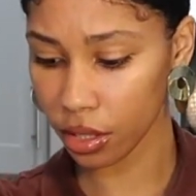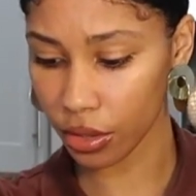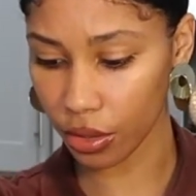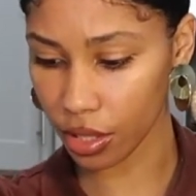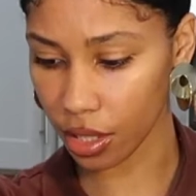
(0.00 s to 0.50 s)

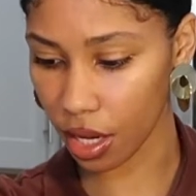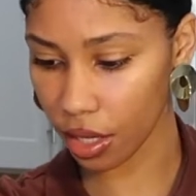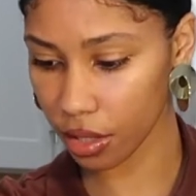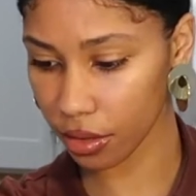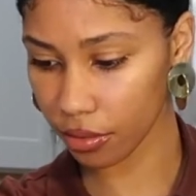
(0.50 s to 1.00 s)
No, it's
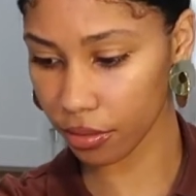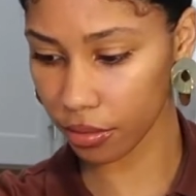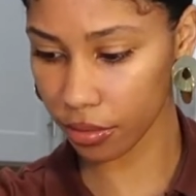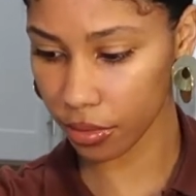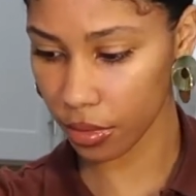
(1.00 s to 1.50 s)
not.
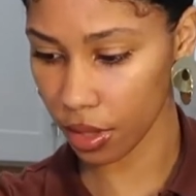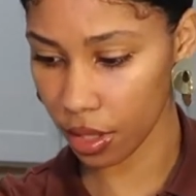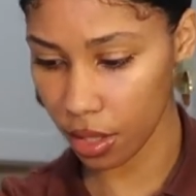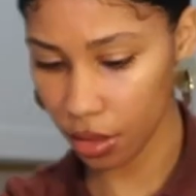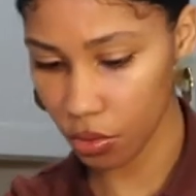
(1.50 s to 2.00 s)

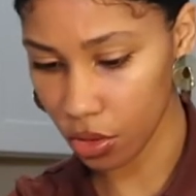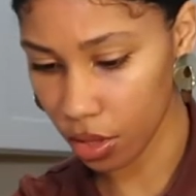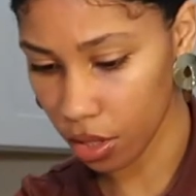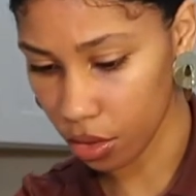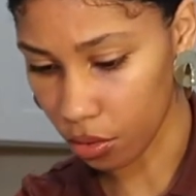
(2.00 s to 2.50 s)
I'm just
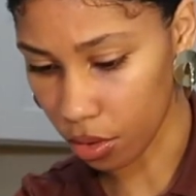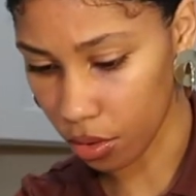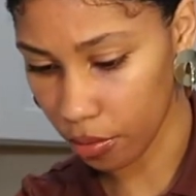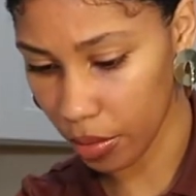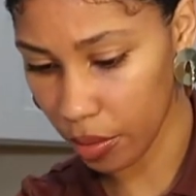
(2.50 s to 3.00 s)
gonna do
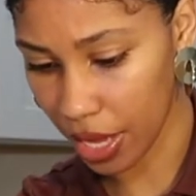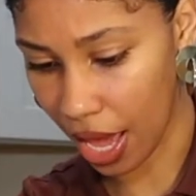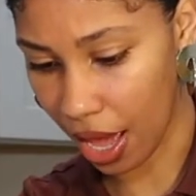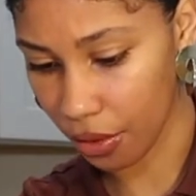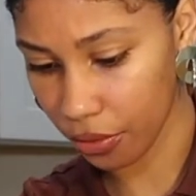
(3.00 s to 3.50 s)
maybe
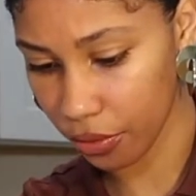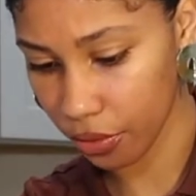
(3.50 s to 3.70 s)
half.